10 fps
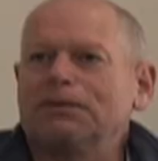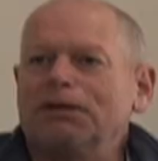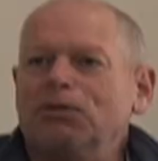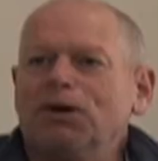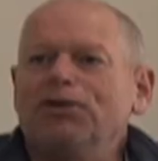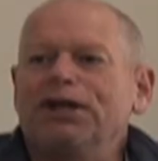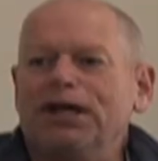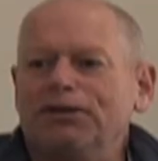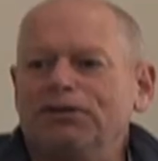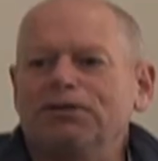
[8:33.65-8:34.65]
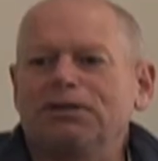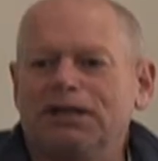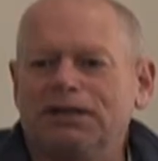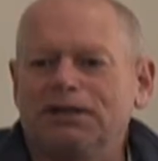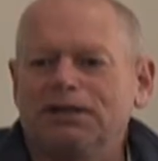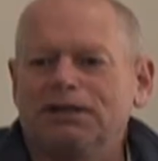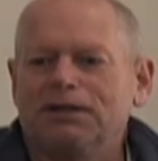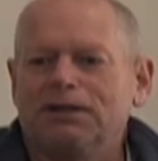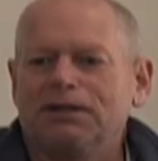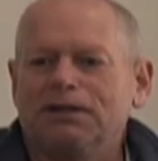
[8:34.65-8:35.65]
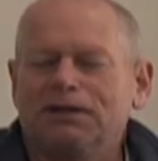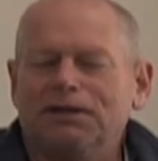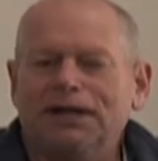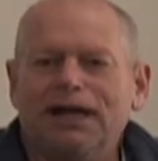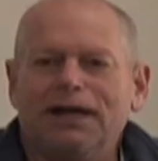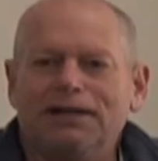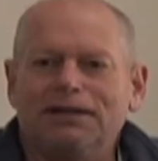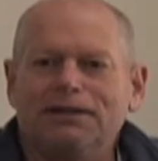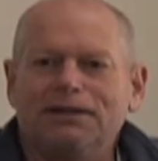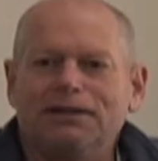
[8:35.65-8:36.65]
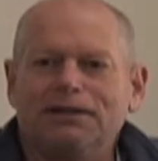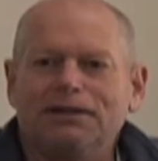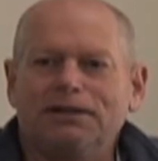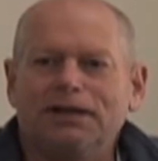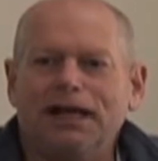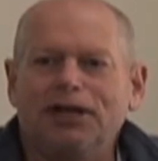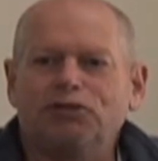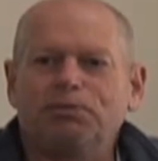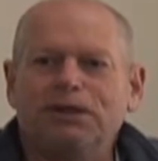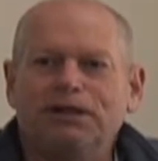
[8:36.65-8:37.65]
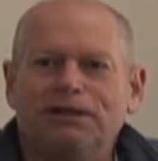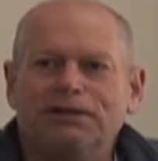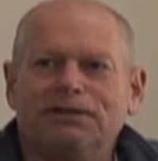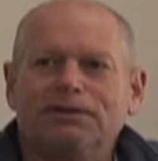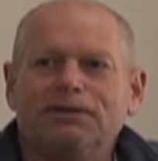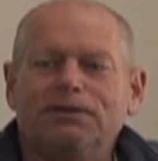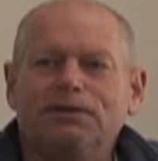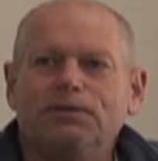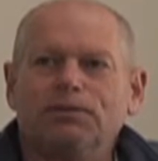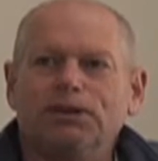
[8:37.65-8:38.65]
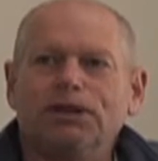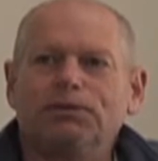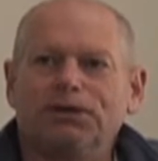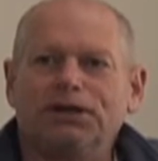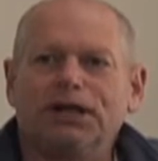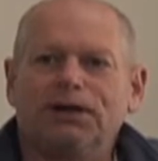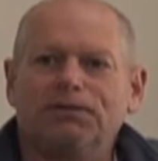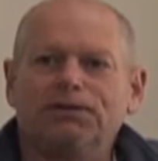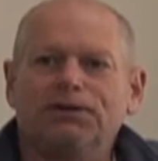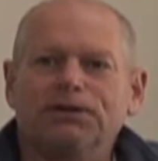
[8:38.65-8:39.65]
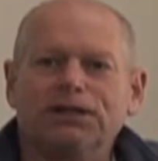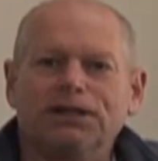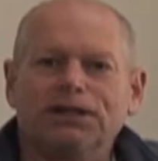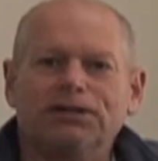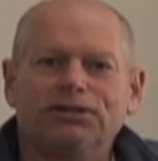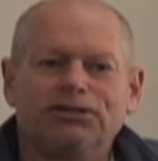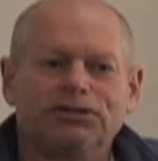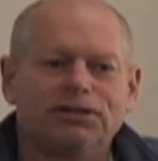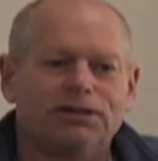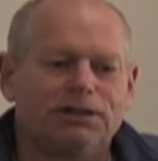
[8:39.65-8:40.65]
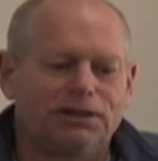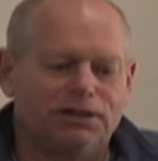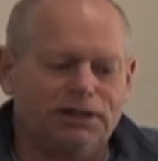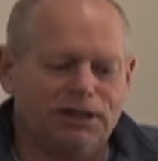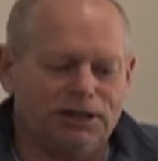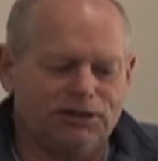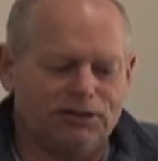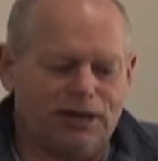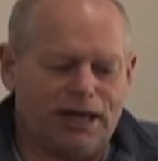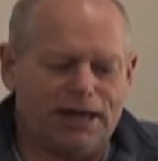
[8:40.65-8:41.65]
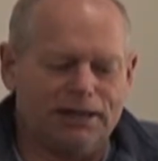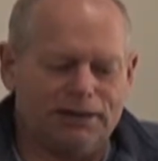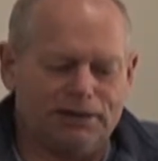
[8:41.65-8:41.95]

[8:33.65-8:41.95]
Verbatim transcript: I mean, the one thing I do think that has been really really helpful is is that